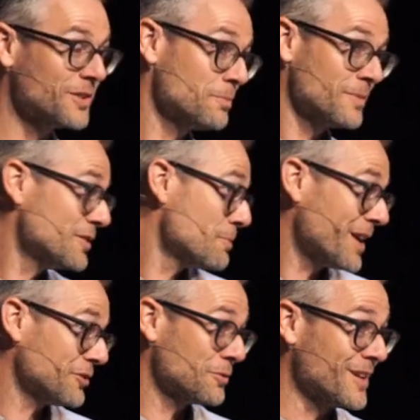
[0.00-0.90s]
He's a
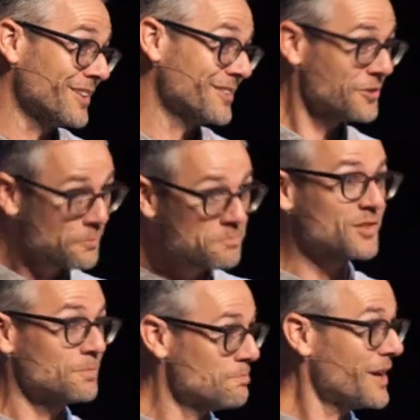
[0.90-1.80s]
metalsmith. There's a
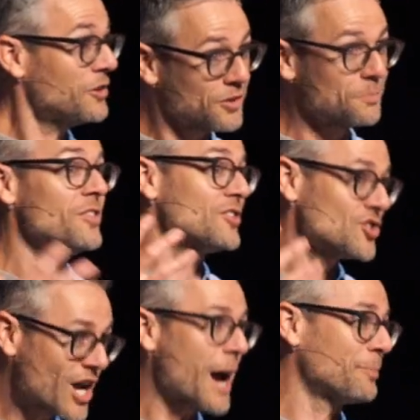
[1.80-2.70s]
metalsmith
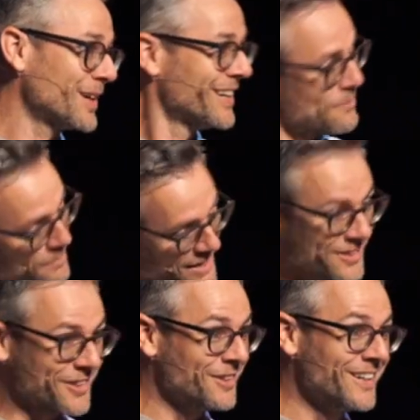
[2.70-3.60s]
shop back
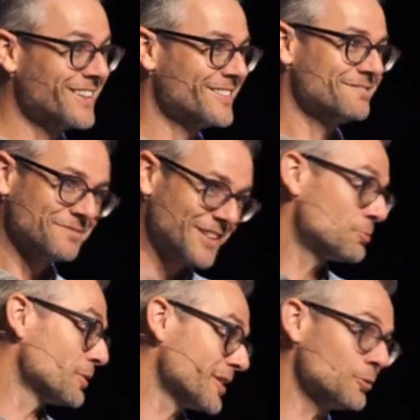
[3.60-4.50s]
there.
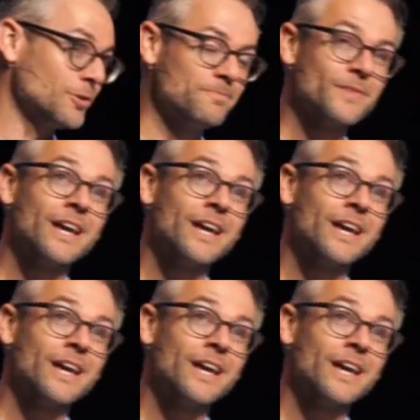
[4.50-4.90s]
It's really cool.